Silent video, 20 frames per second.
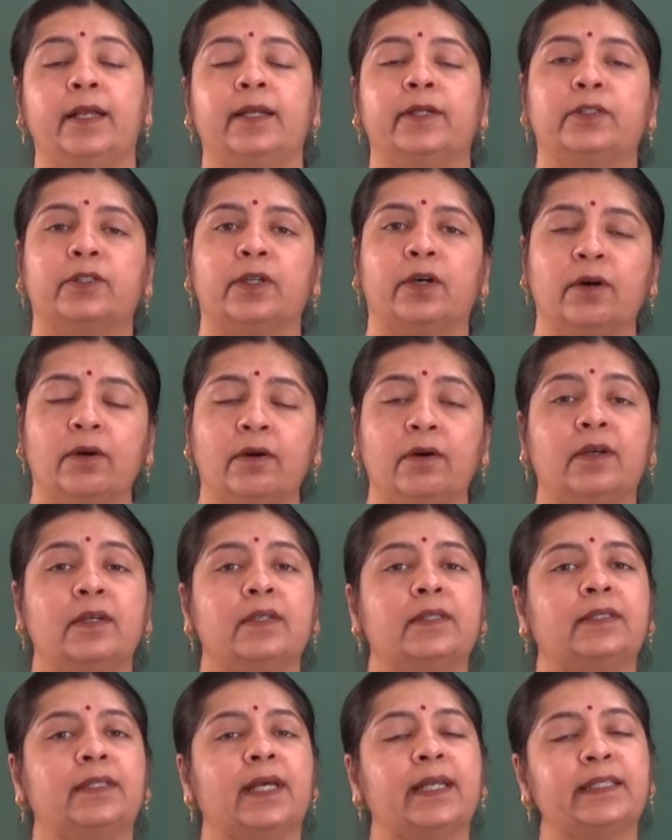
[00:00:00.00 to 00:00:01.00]
So
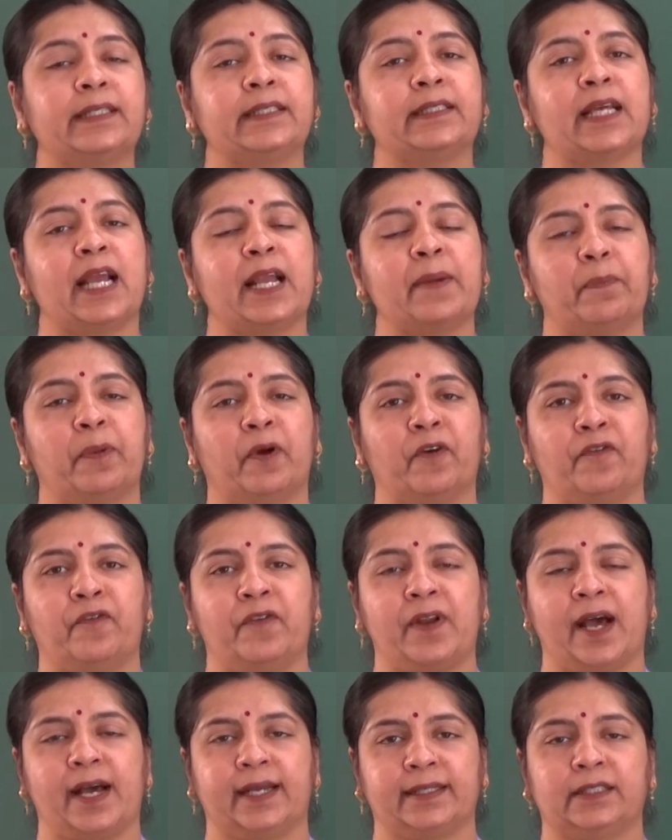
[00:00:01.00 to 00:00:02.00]
such type
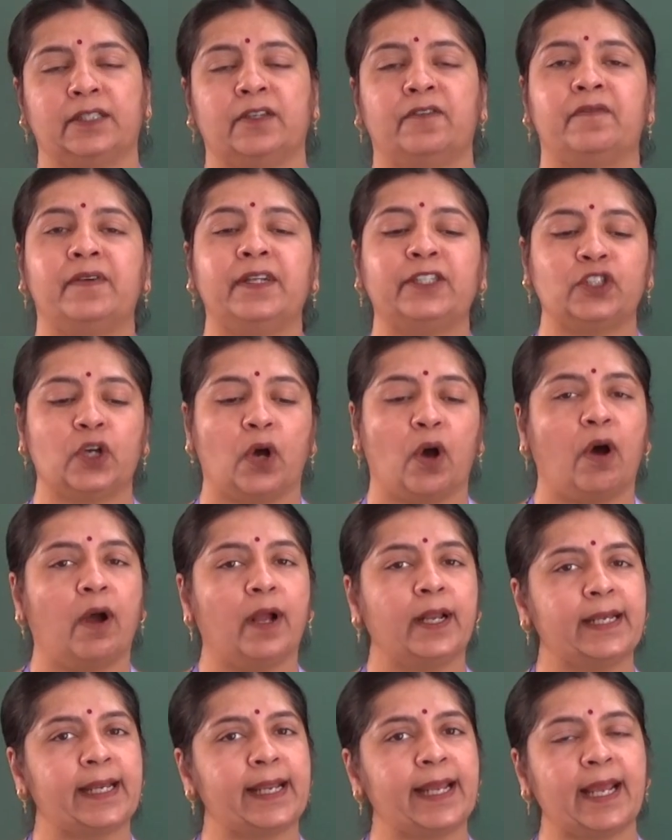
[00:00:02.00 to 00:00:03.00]
of flowers which
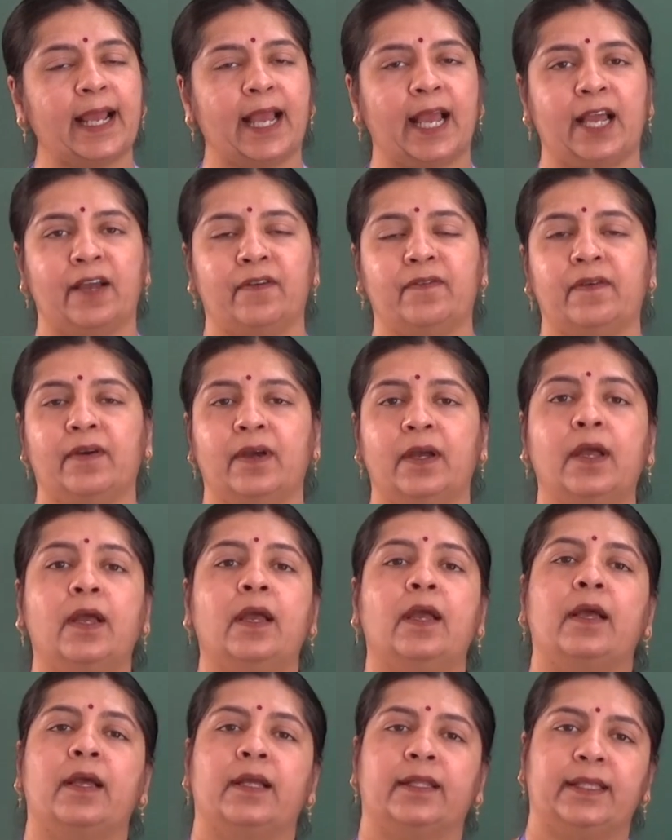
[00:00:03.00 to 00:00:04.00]
only have
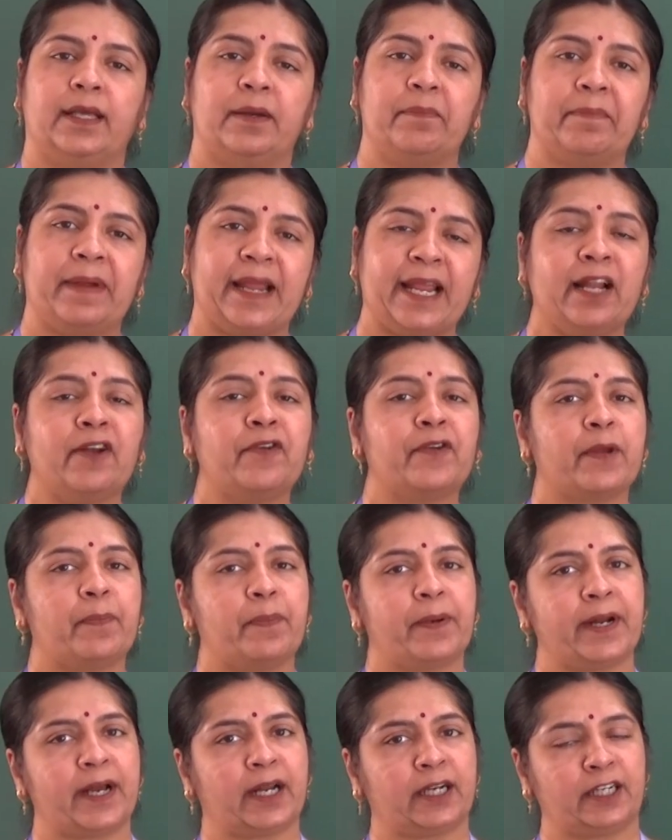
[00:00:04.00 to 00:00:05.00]
the male
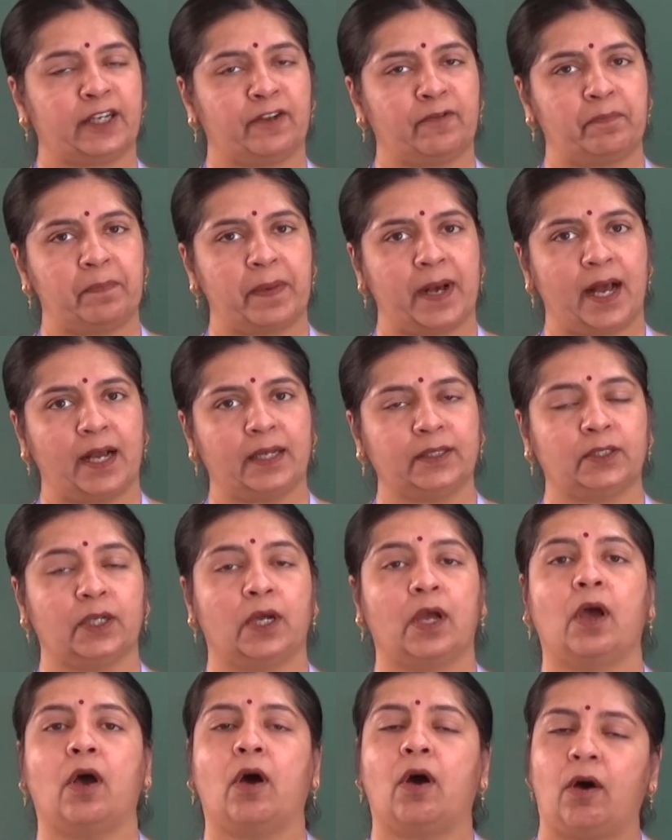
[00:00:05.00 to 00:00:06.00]
reproductive part
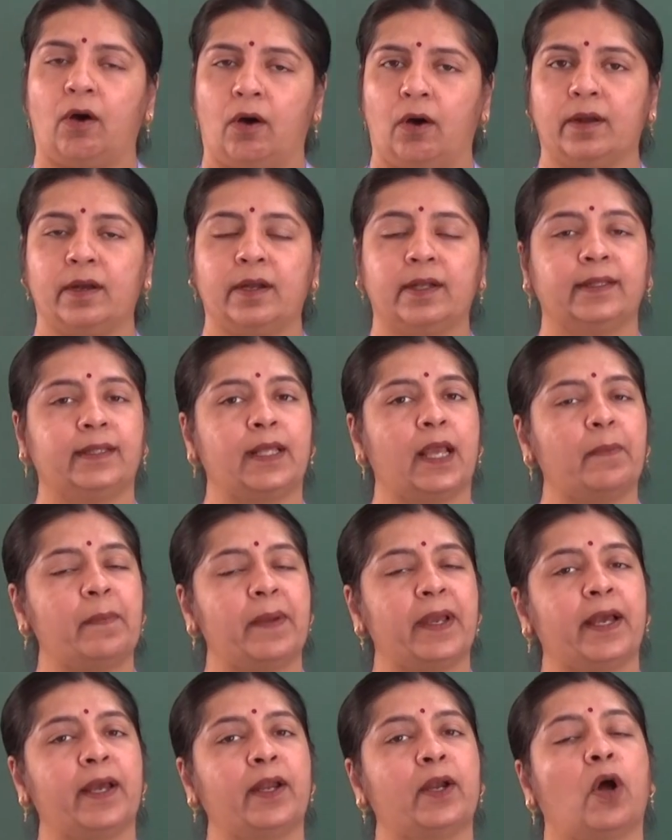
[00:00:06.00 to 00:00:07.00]
or they
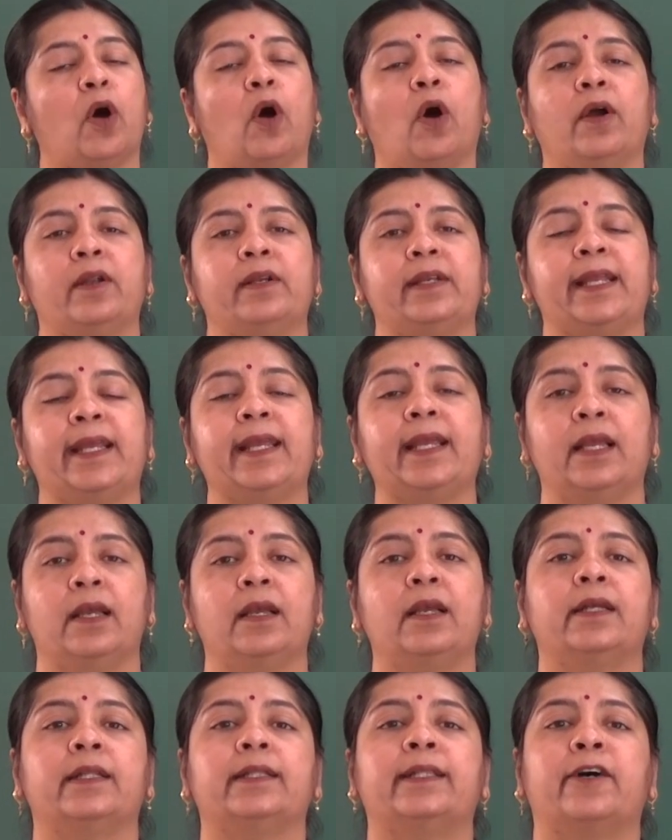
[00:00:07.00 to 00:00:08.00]
bear
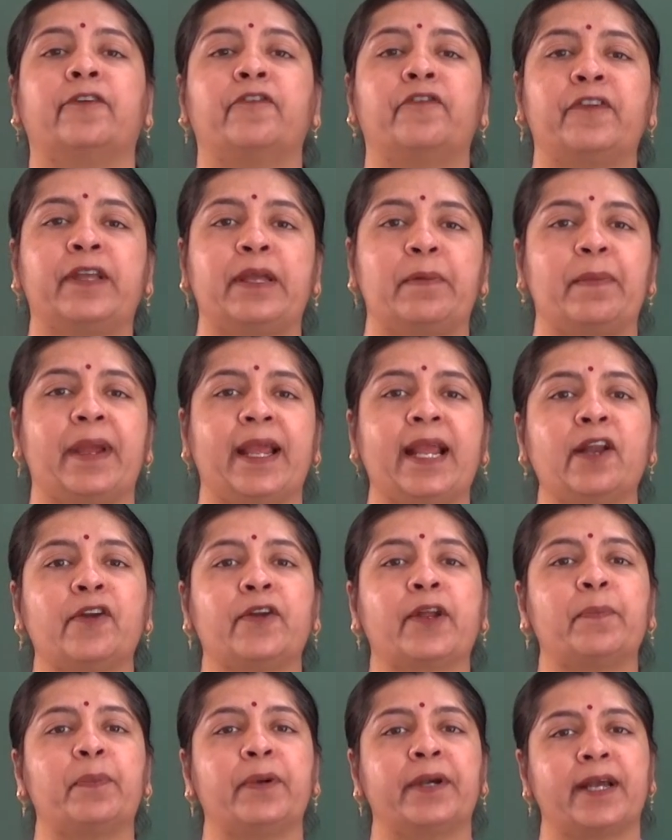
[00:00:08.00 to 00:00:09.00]
only the female
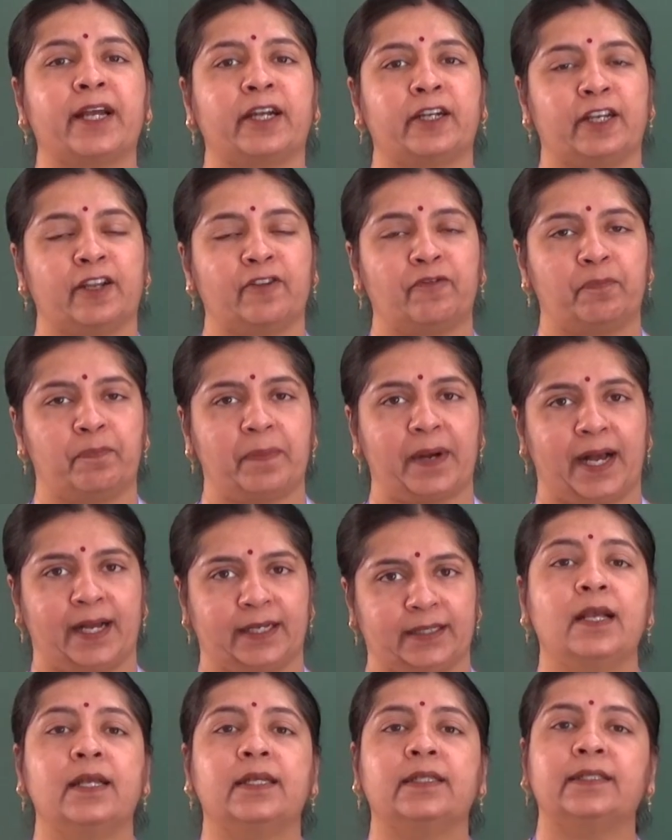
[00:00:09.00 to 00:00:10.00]
reproductive
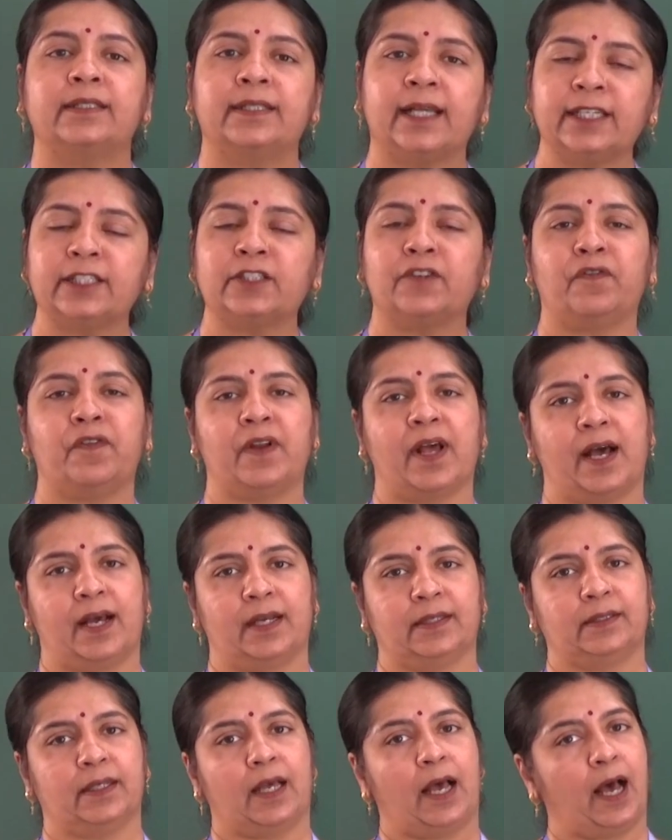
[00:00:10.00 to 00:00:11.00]
part, such
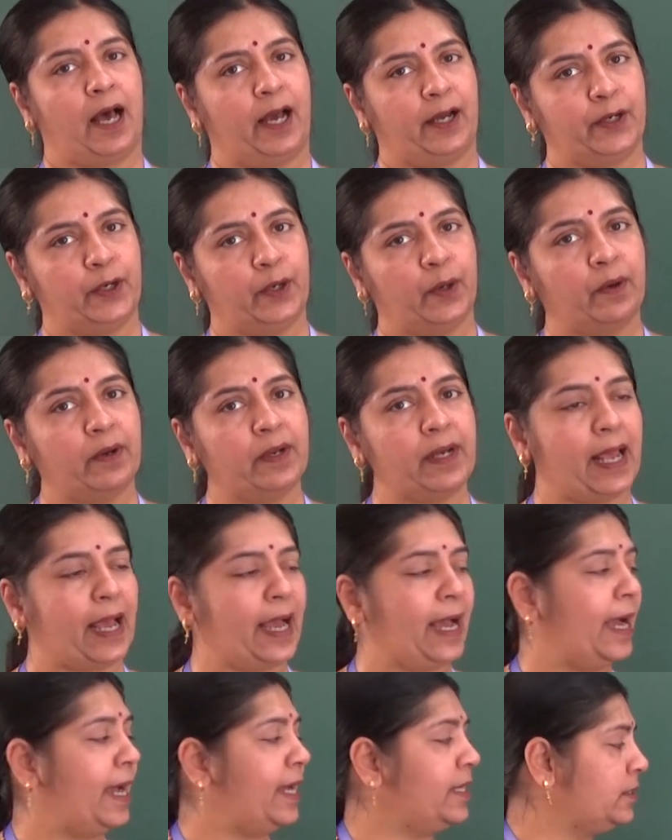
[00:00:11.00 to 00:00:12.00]
flowers are known
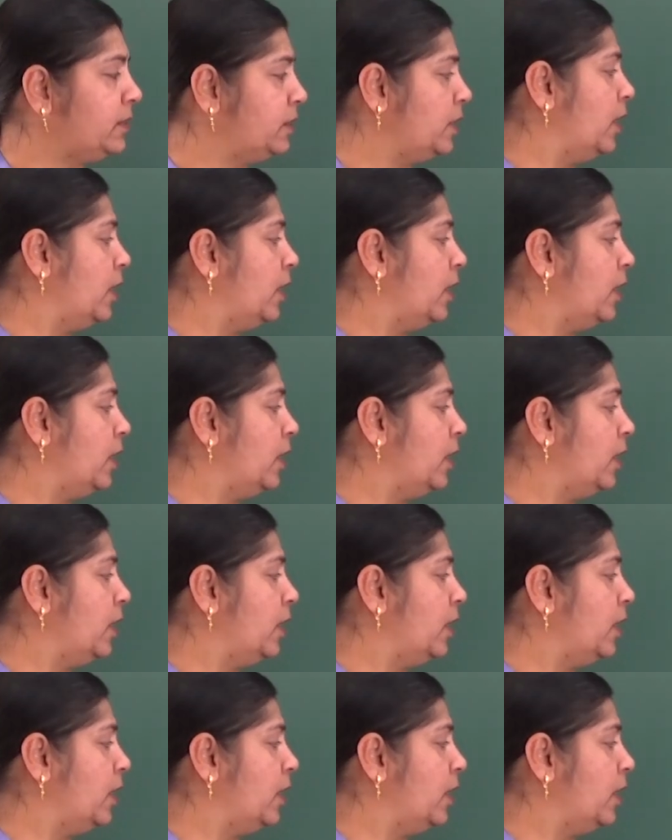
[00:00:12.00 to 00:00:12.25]
as